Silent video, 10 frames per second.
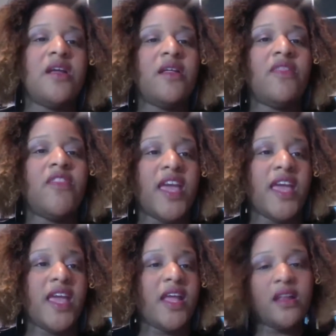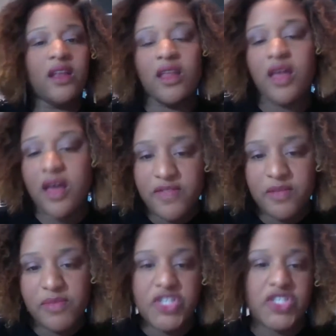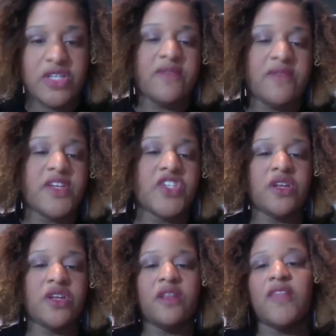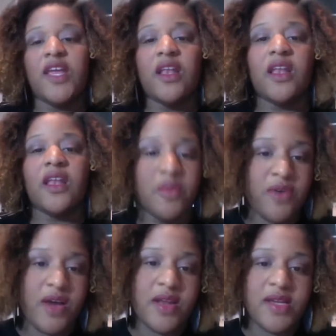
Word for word: they love the mission and the vision and they love the products.